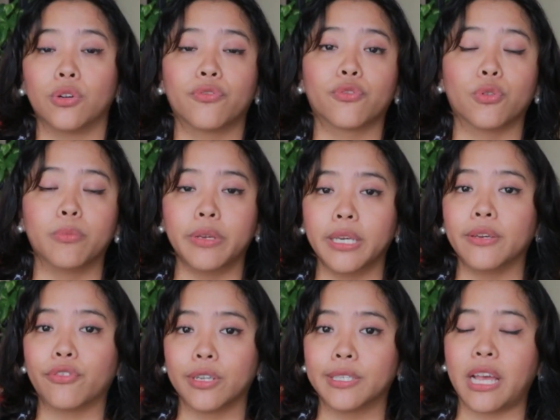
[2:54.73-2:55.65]
For me,
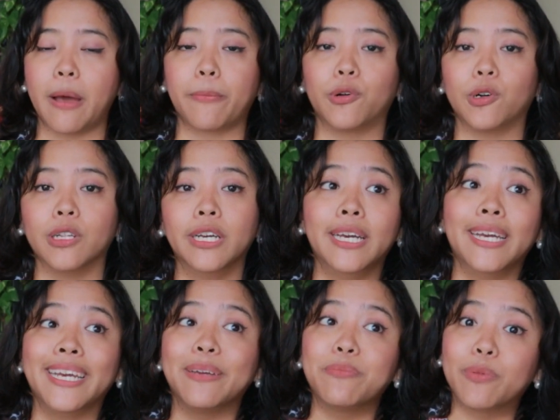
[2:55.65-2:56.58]
for example,
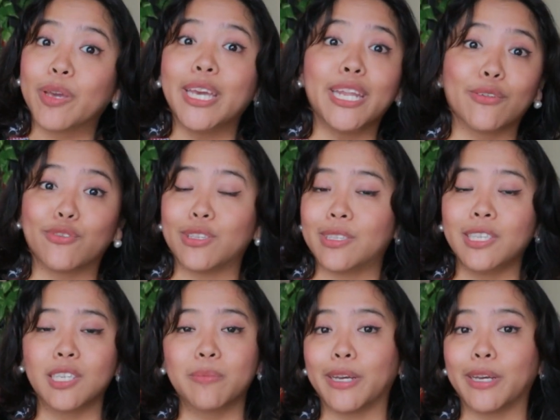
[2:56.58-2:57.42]
at the beginning of this year,